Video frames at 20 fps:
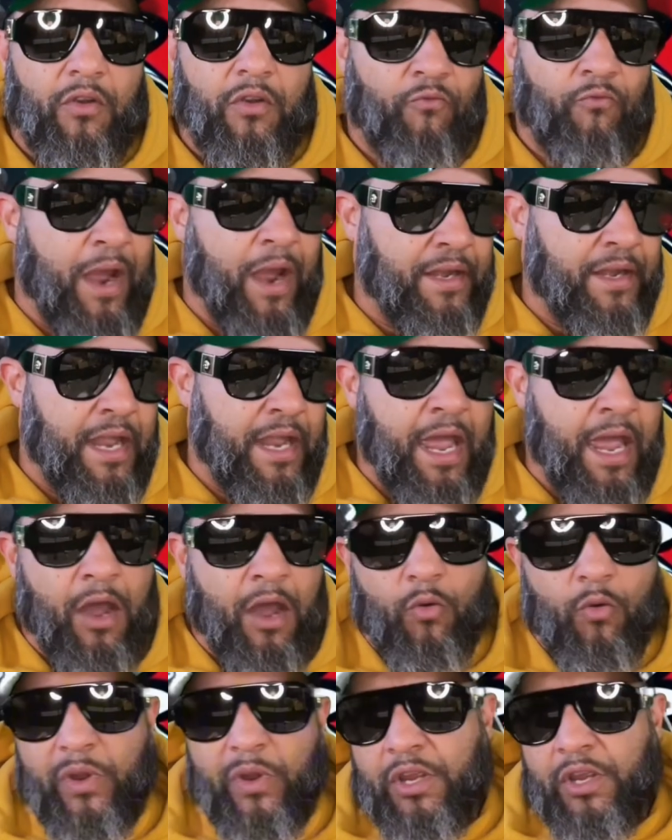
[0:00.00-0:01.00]
Right
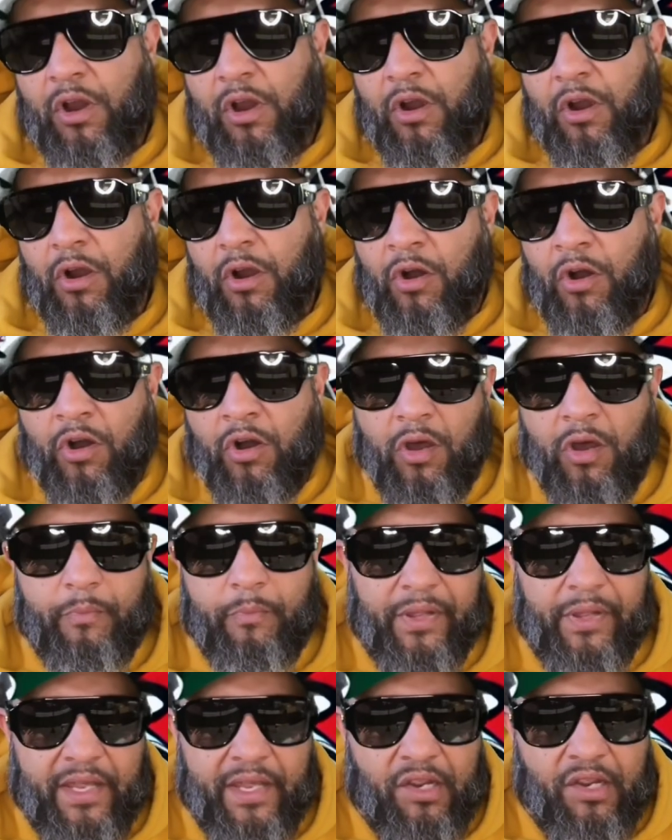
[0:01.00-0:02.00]
now, we are on
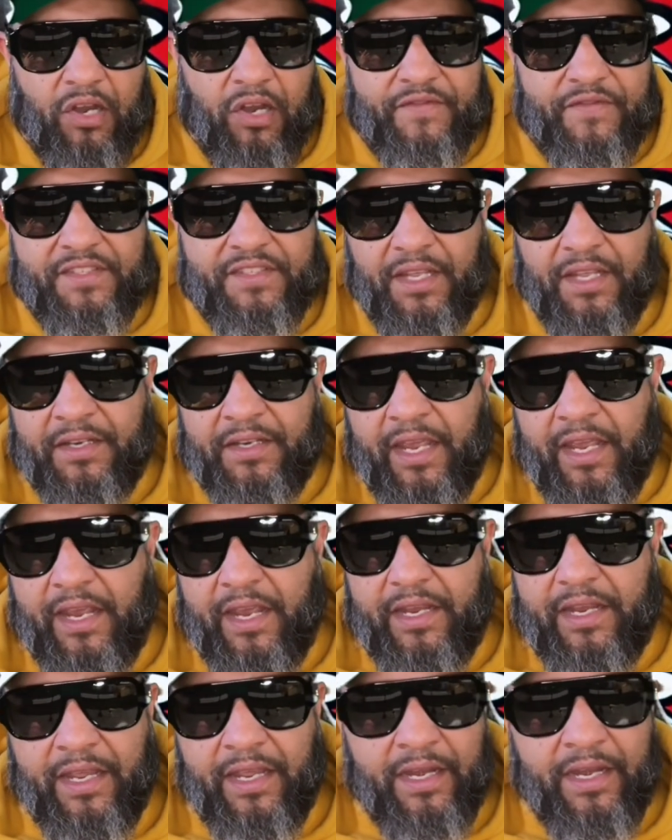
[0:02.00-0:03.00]
Playoff Sunday.
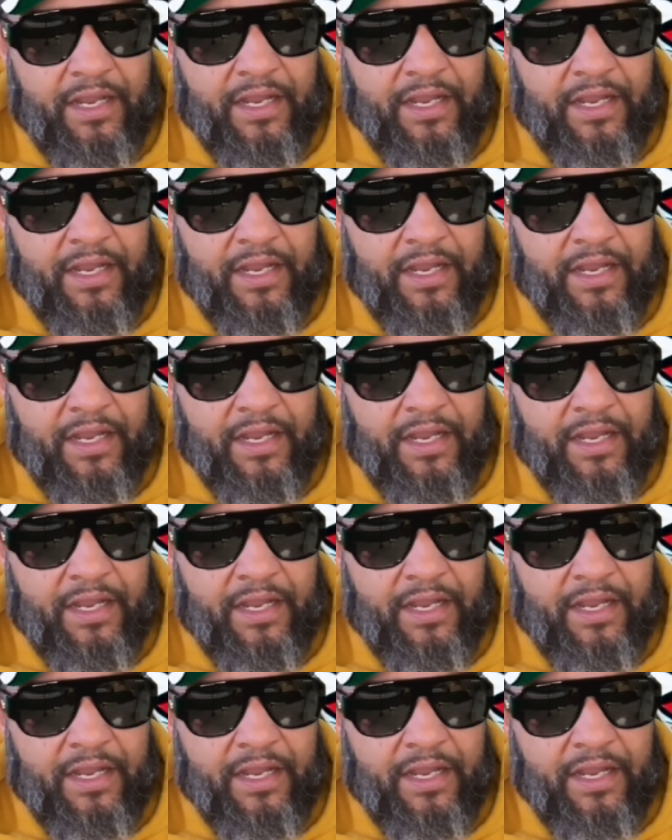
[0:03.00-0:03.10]
It